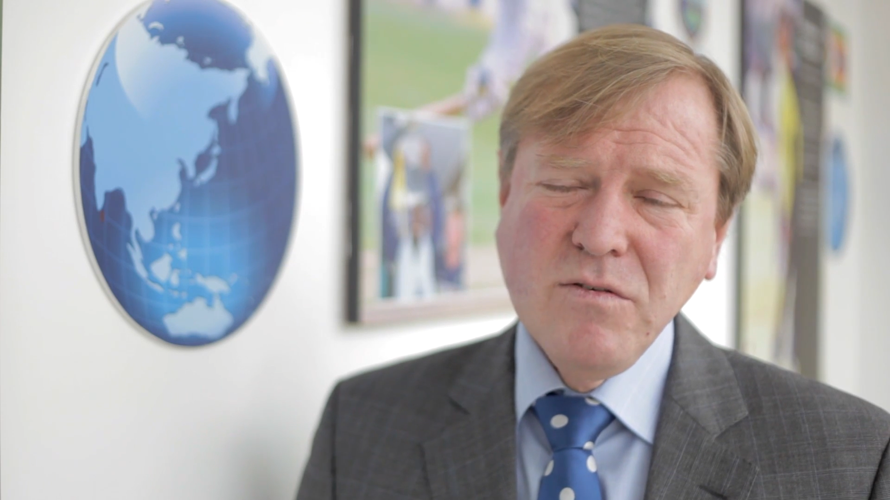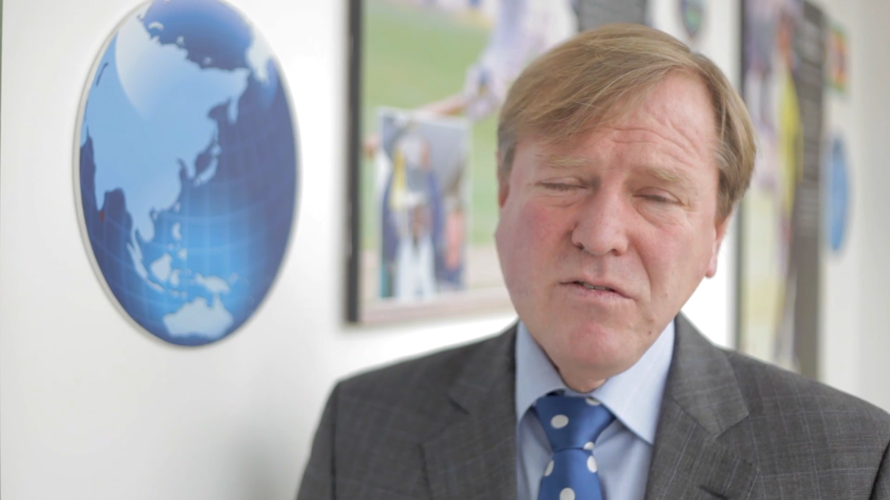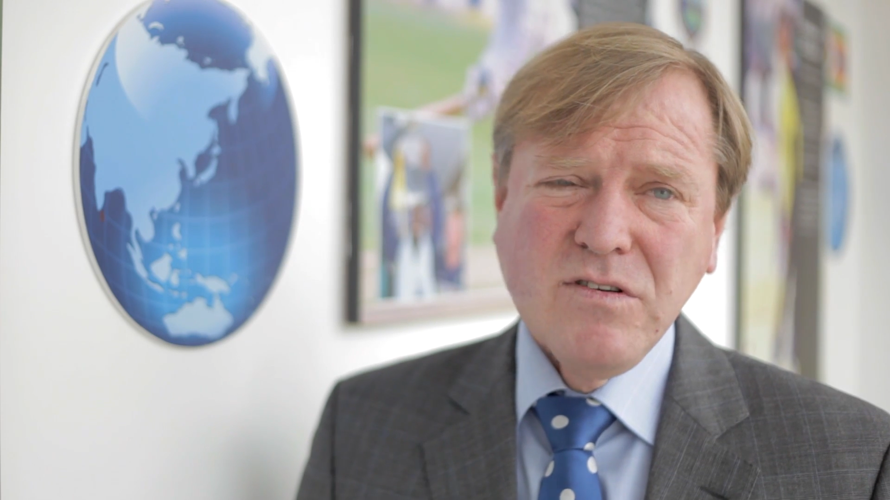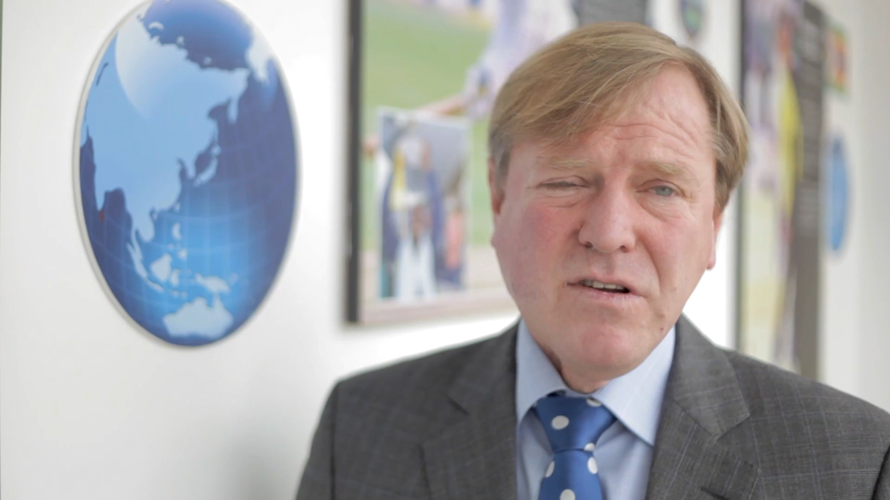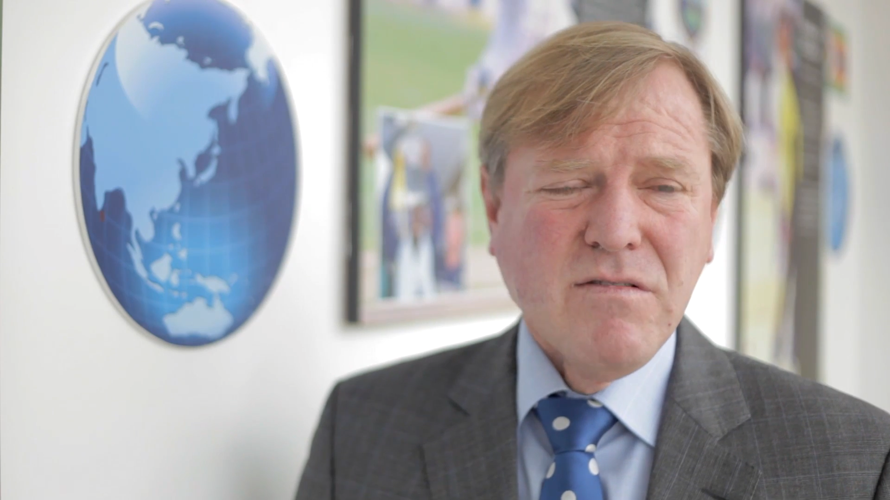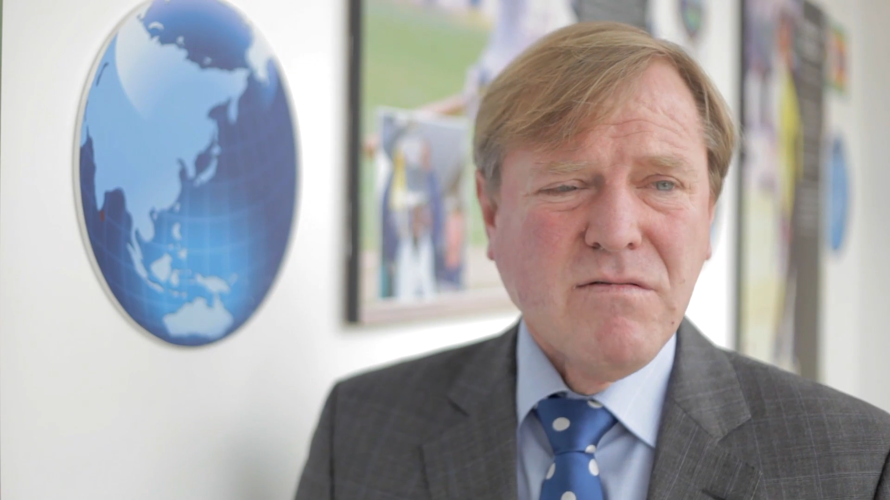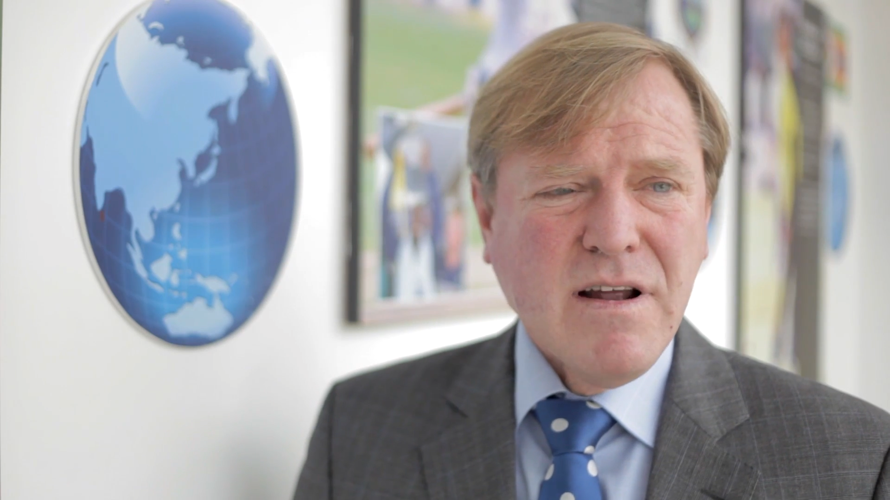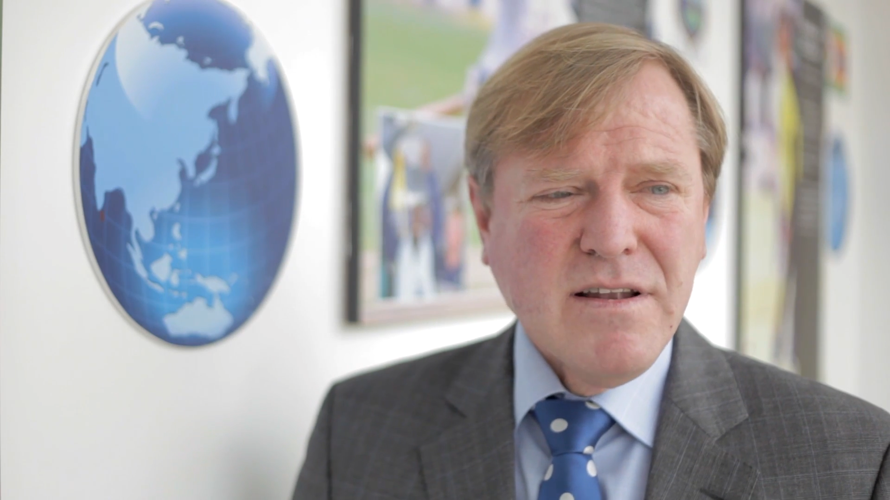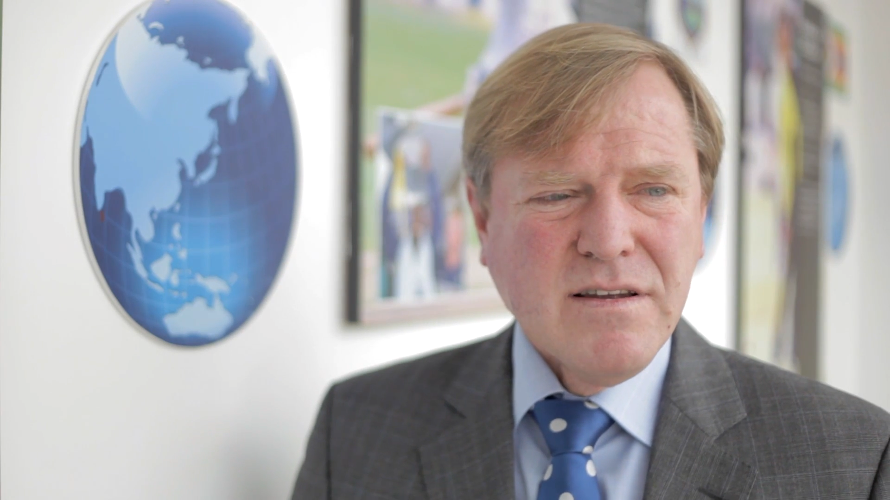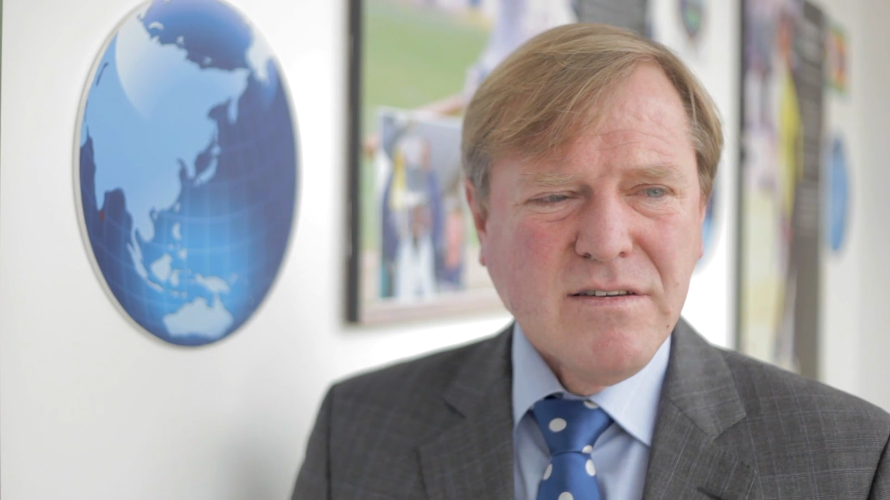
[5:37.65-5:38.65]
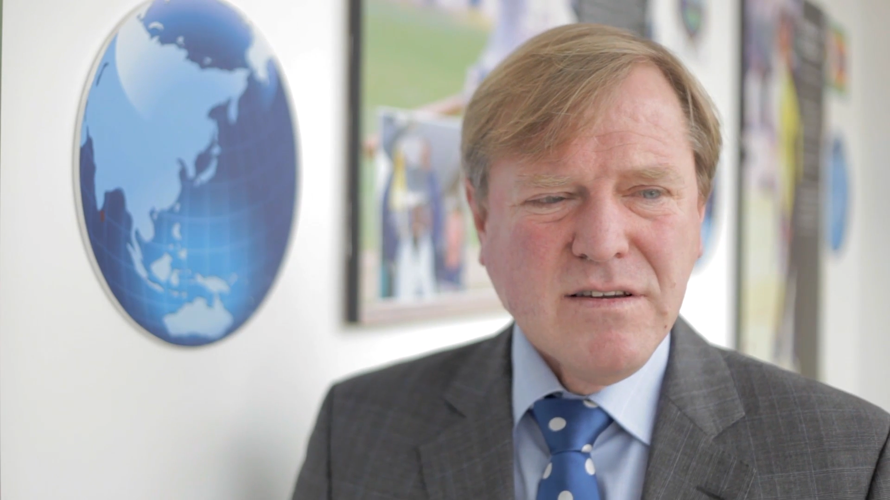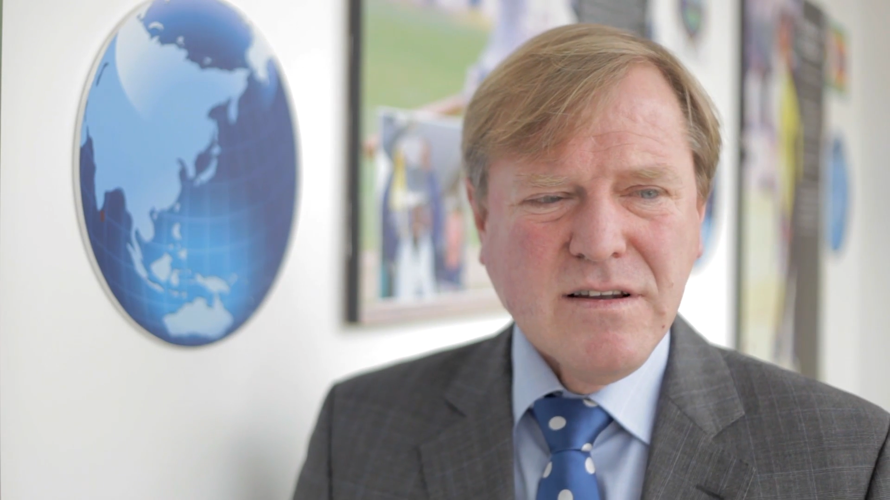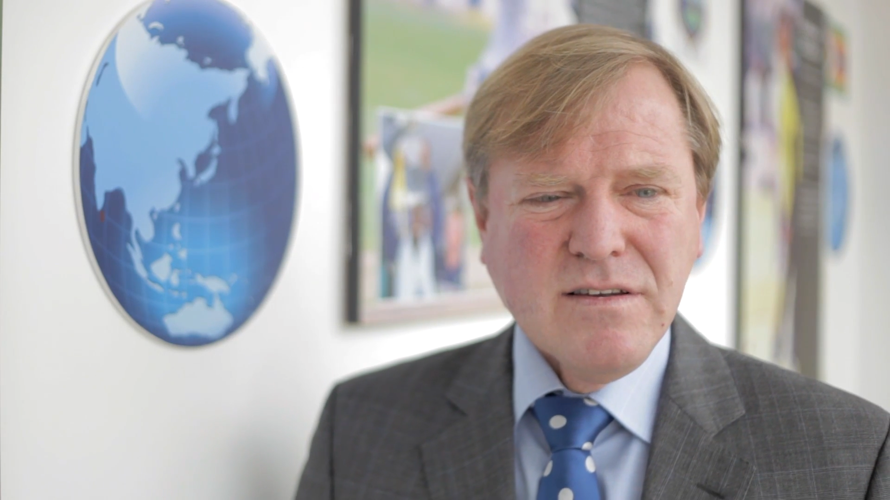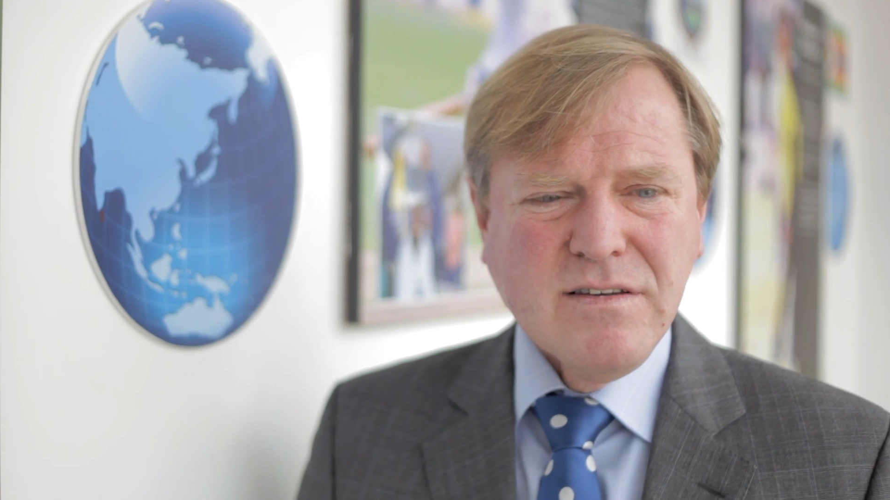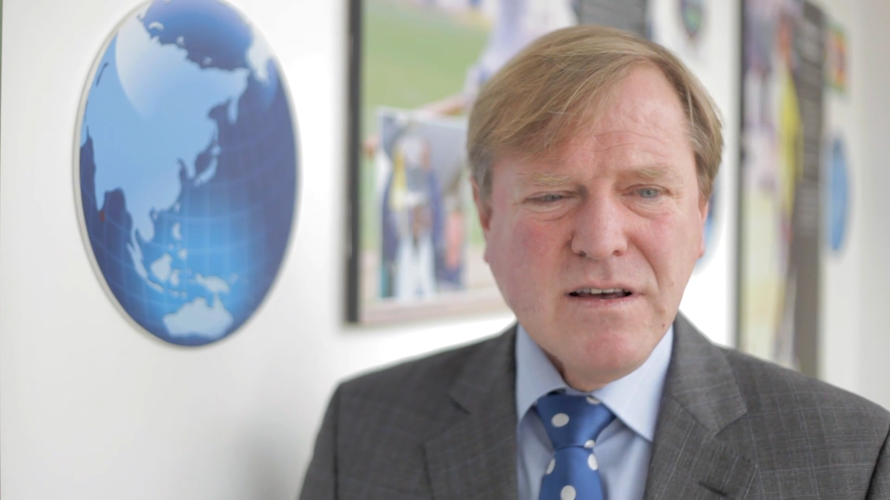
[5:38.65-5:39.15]
It was just horrendous.
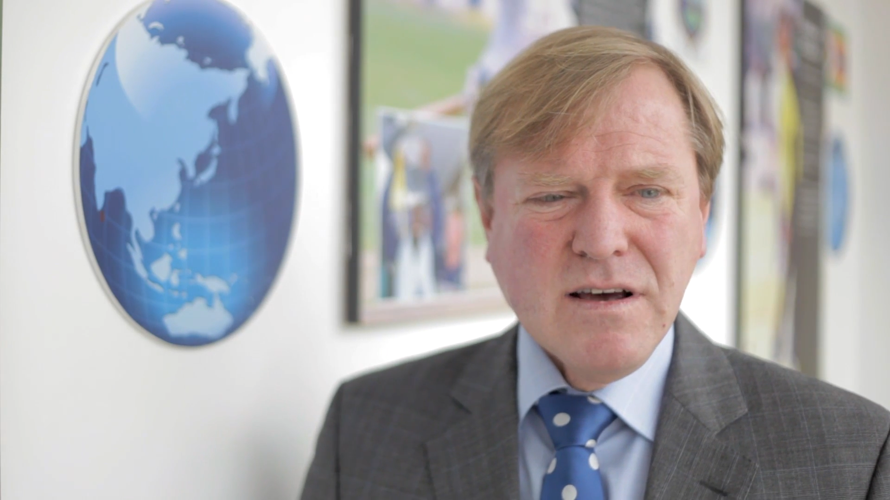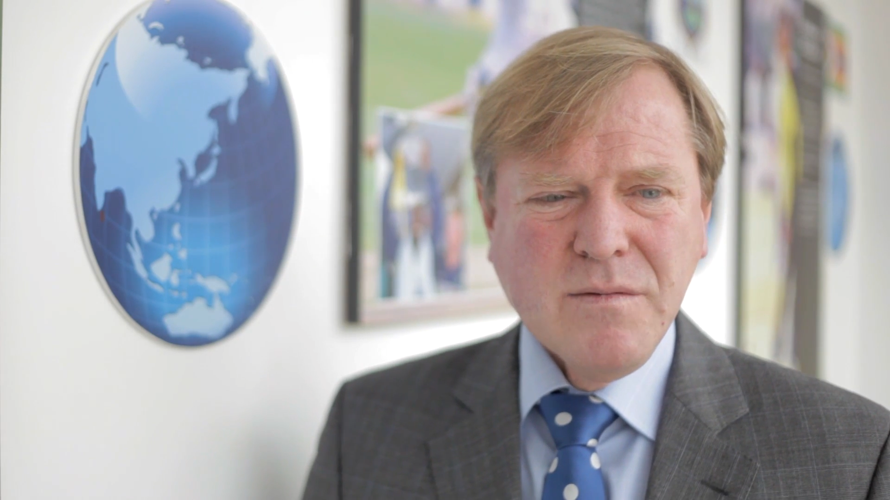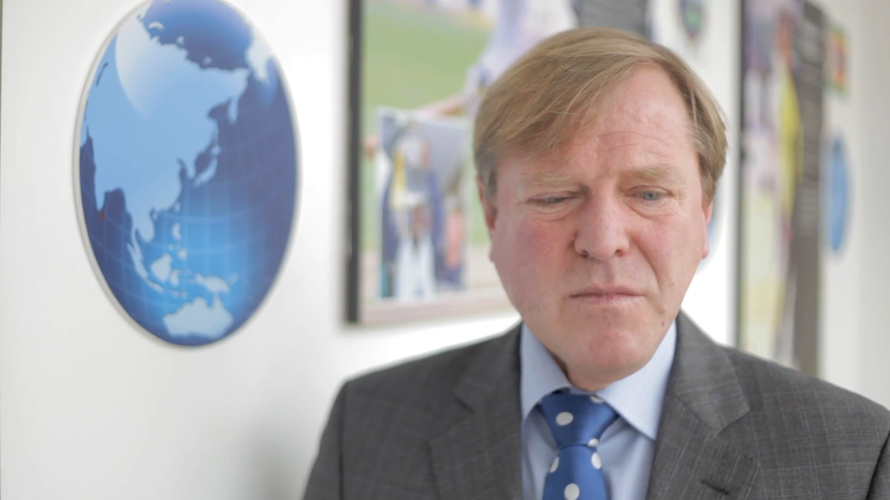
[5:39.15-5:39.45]
And